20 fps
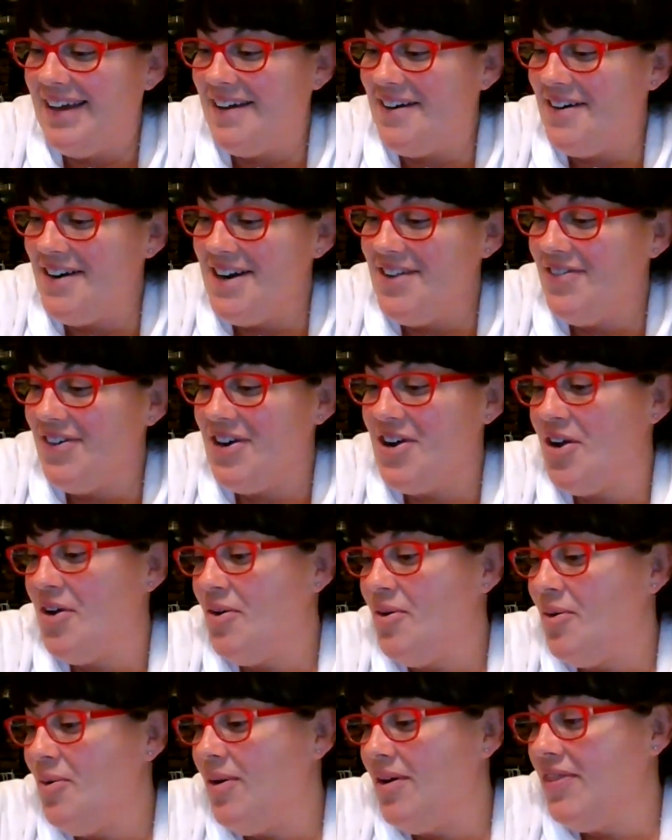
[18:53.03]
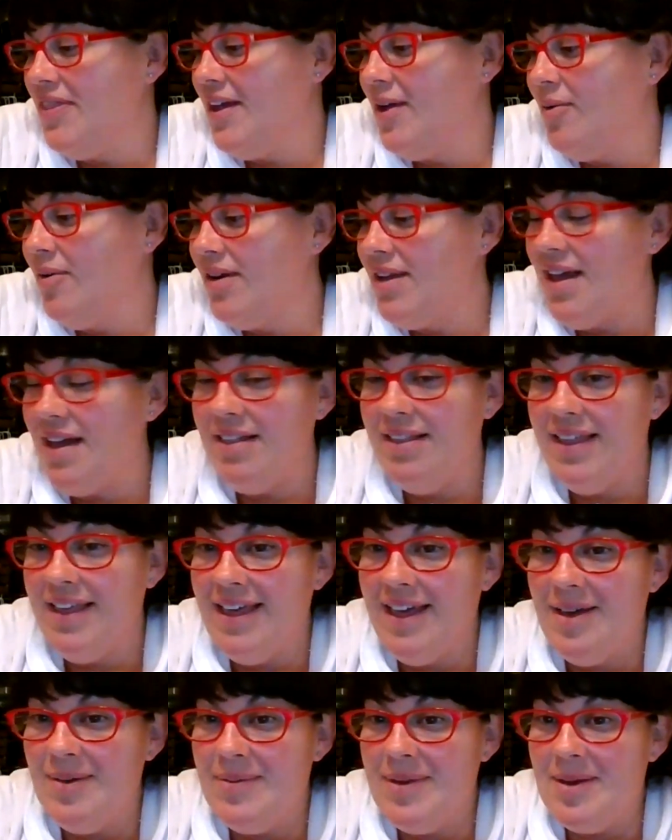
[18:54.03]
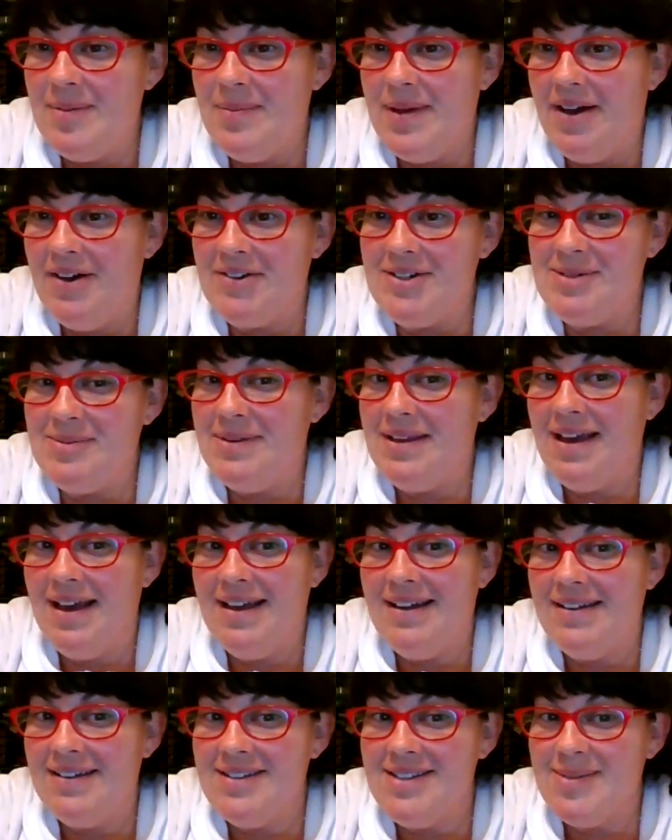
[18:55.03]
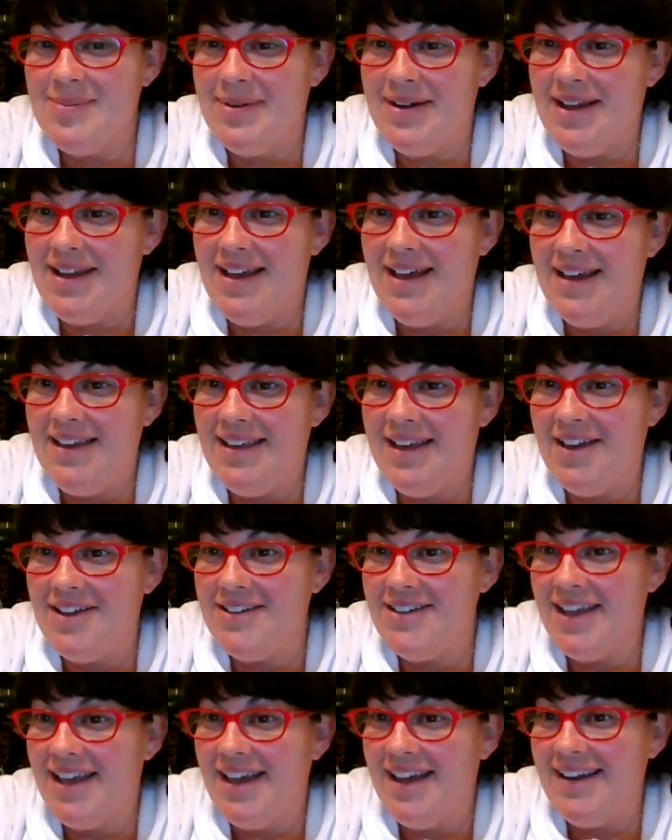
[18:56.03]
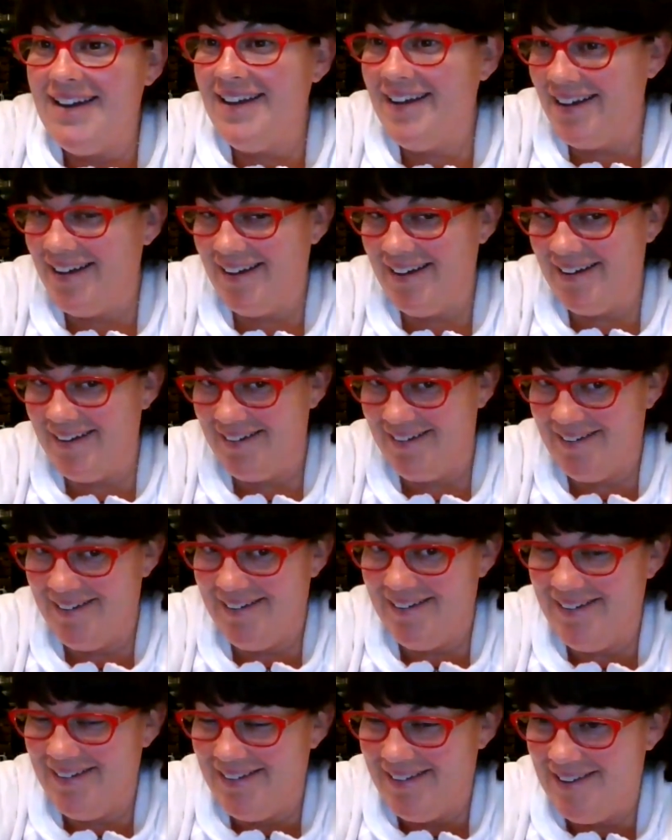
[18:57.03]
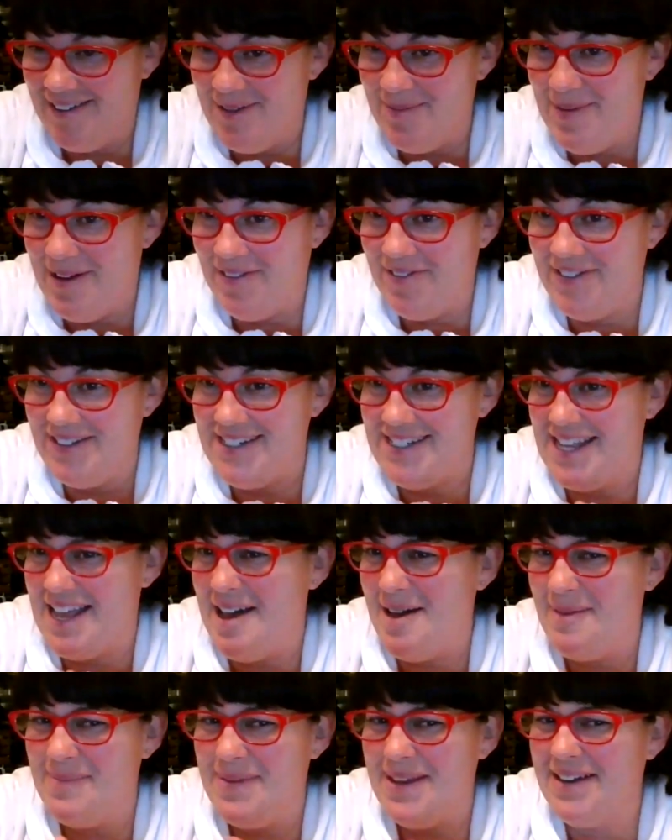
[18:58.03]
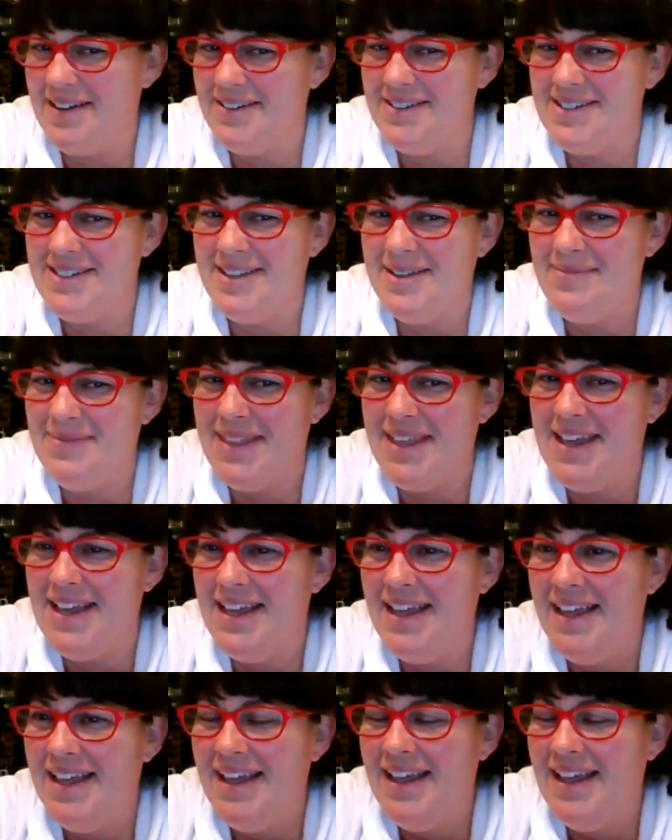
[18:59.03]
I don't even know what they were yelling at me about, to be honest, but I got yelled at about the topic or something.